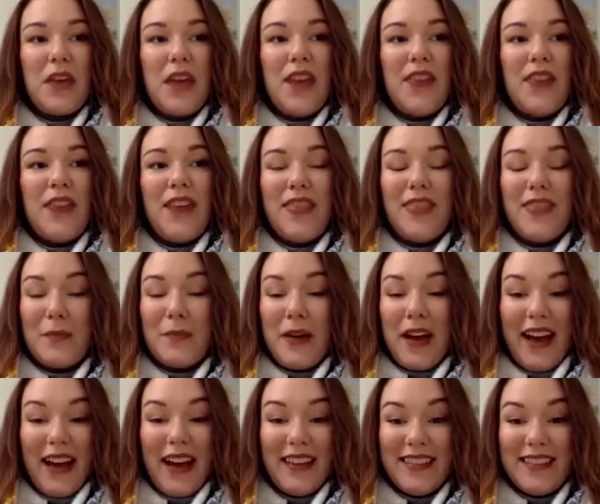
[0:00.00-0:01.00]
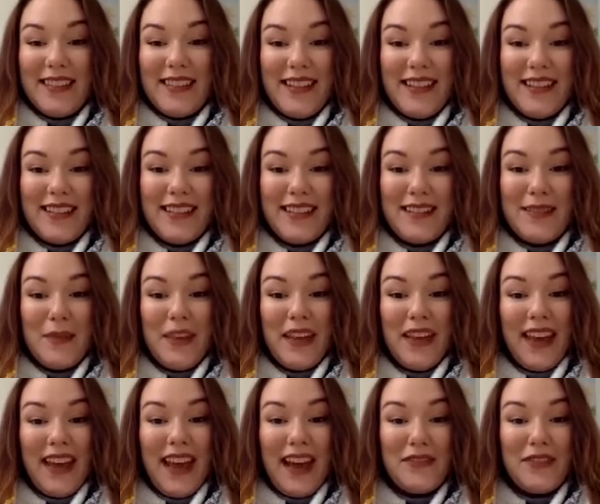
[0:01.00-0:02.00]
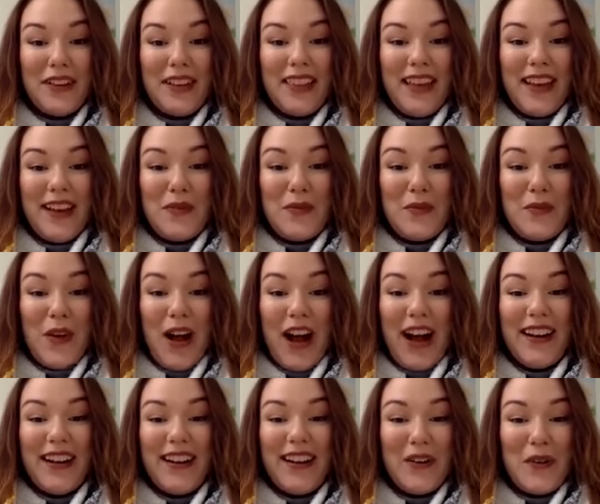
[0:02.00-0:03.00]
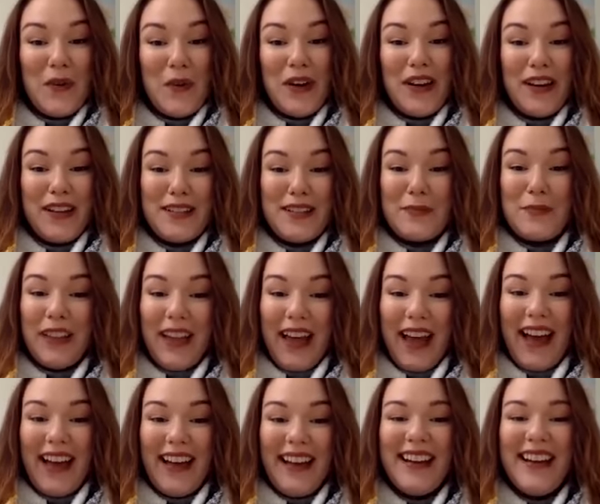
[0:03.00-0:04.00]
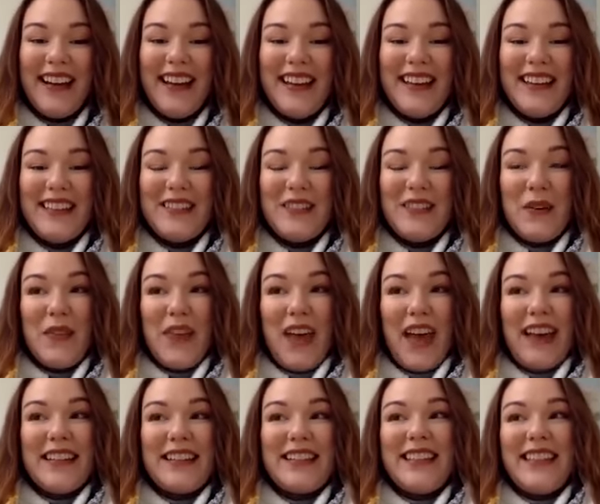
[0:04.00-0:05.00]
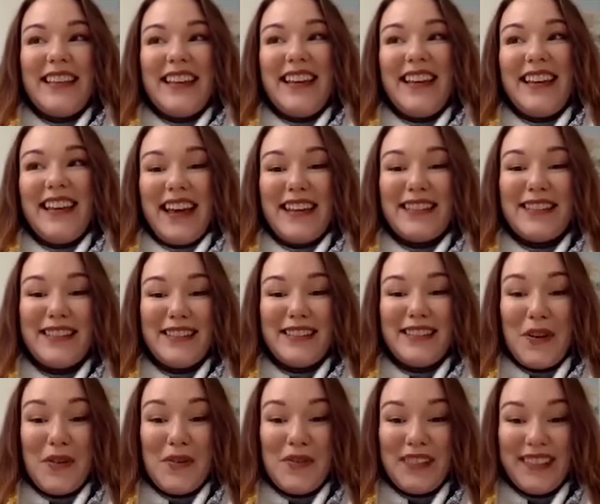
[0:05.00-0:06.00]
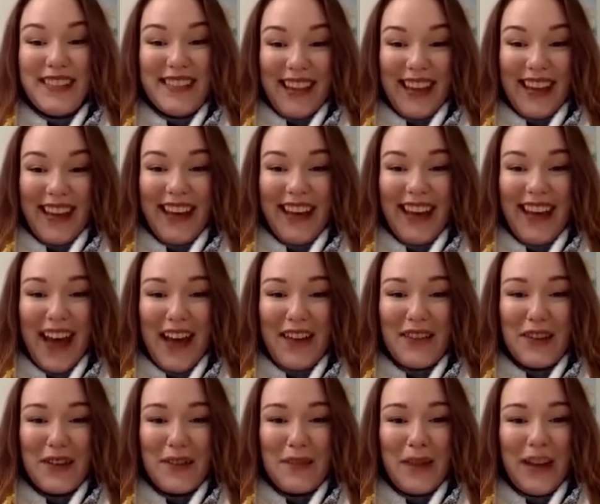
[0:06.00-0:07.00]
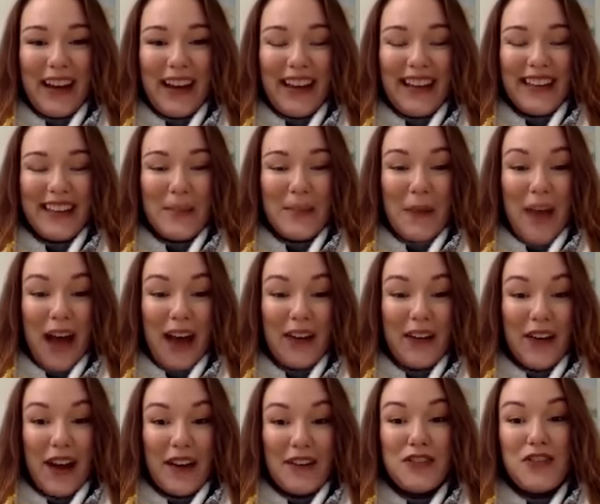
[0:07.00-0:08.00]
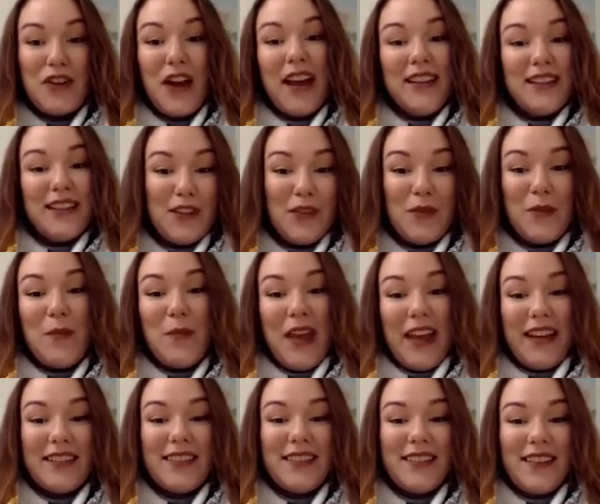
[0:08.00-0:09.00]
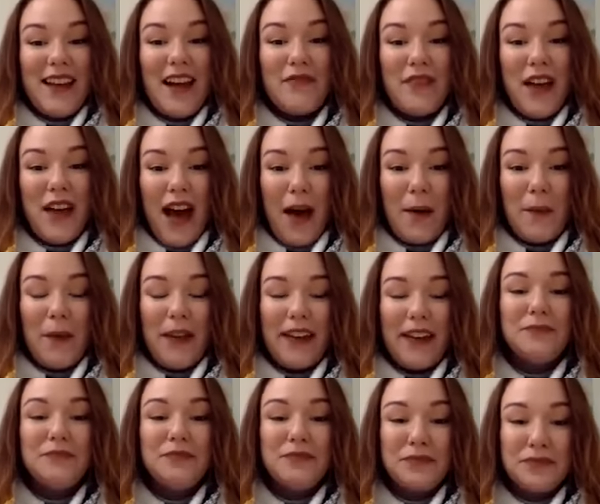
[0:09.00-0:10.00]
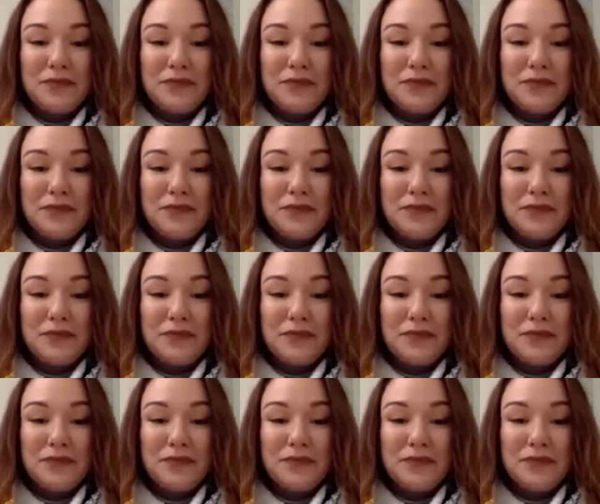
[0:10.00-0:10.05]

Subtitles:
And then the behind the scenes is making everything run according to plan so that the guests don't see everybody in the background trying to make stuff happen.